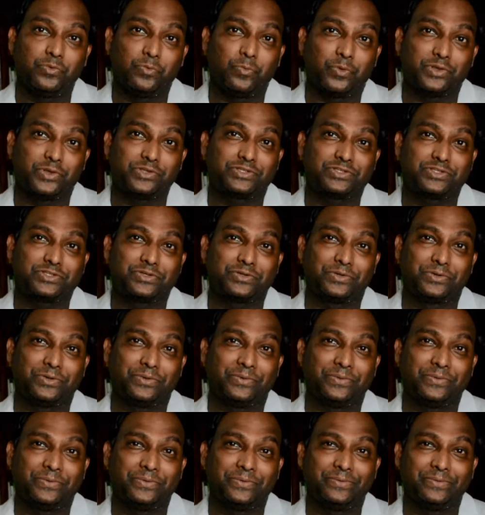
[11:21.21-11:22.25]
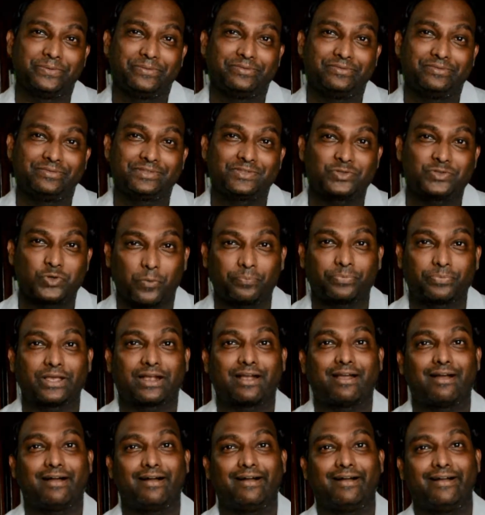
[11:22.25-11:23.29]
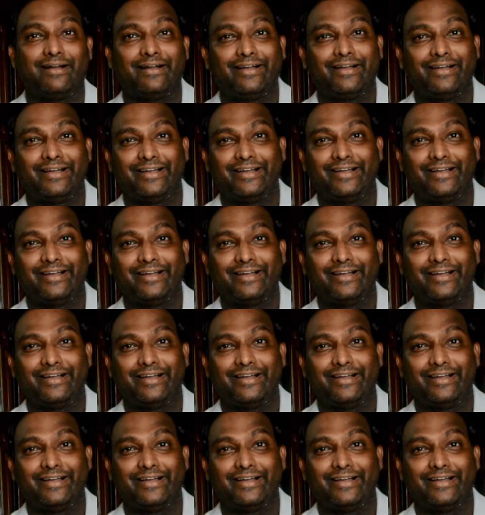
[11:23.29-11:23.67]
wants to stop the car,